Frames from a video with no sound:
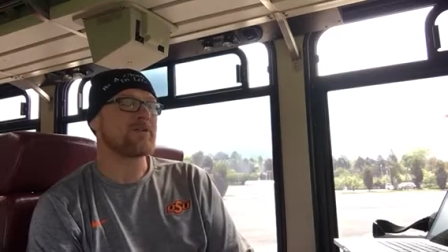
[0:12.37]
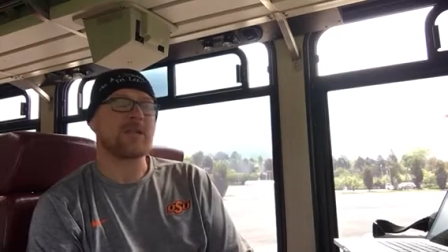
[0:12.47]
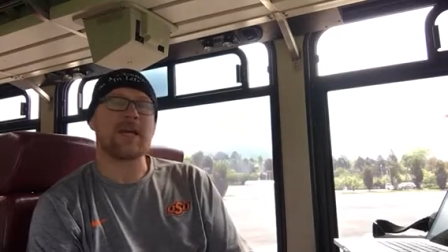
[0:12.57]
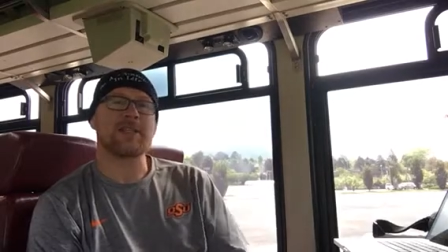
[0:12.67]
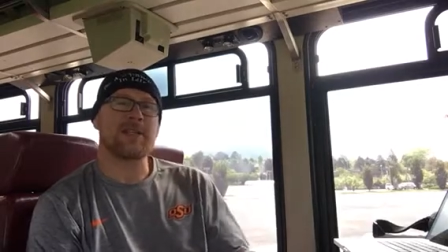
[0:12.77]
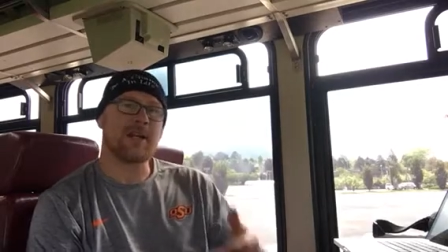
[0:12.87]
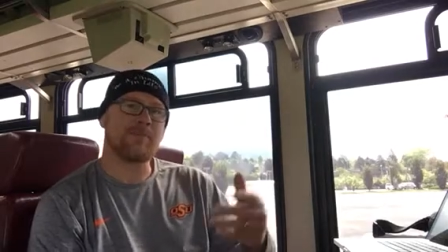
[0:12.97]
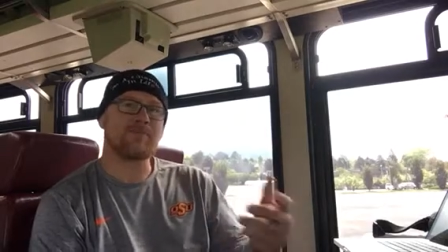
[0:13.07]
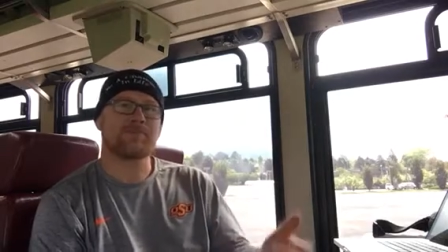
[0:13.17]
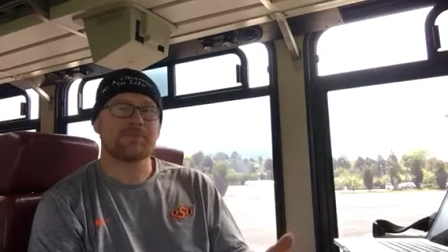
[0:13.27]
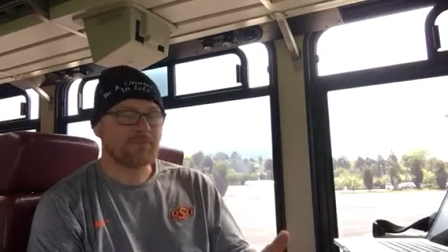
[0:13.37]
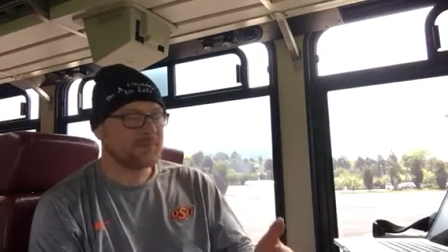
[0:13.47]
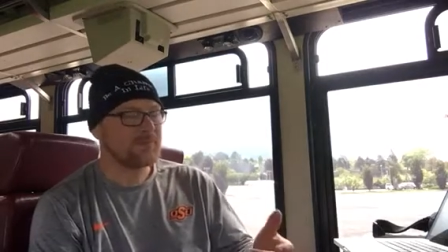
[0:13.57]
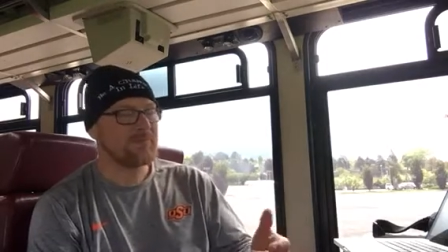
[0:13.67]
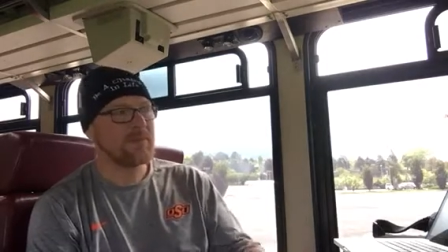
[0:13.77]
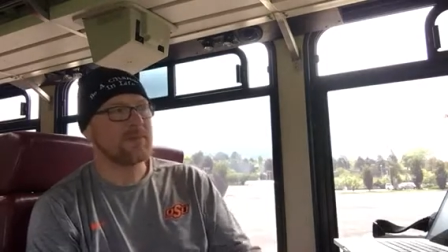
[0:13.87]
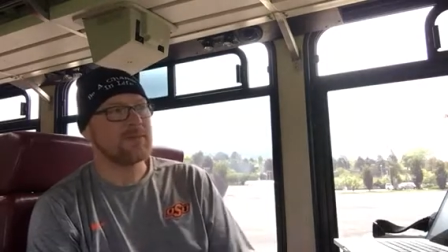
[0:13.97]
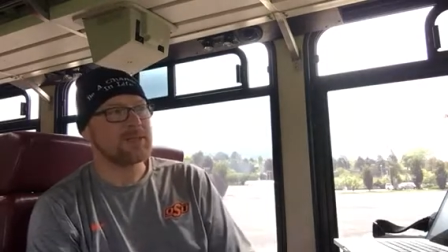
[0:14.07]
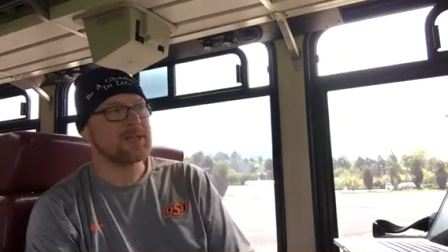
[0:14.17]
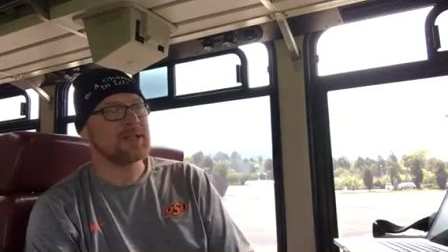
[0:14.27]
So last night I'm
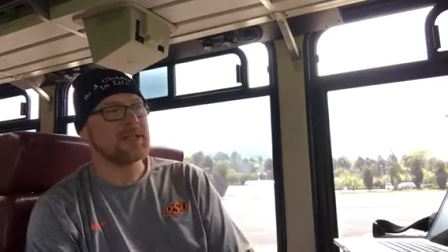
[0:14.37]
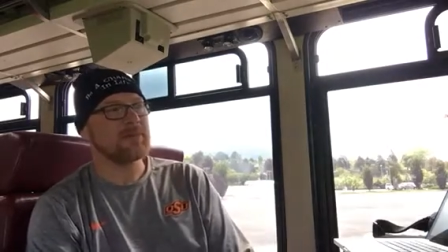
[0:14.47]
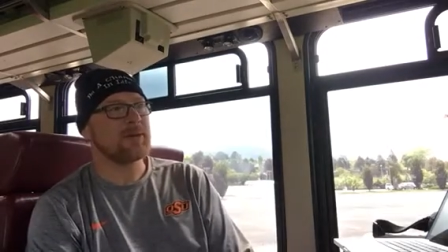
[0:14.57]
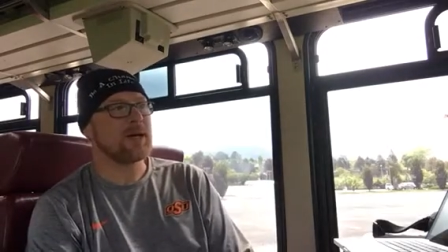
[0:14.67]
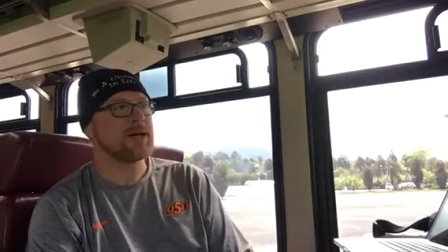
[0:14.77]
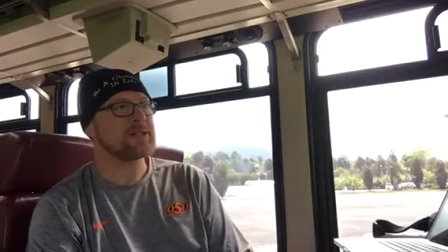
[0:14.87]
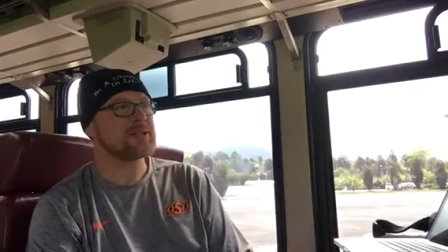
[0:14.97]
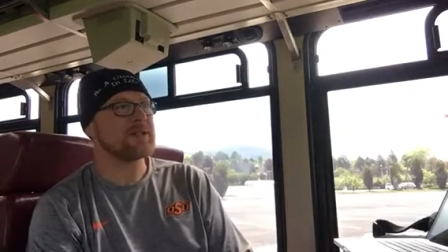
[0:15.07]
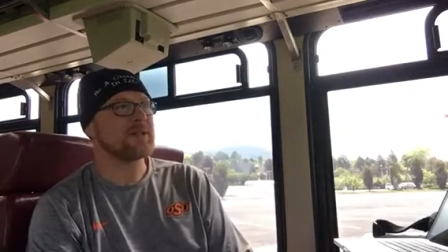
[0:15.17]
sitting in the bus.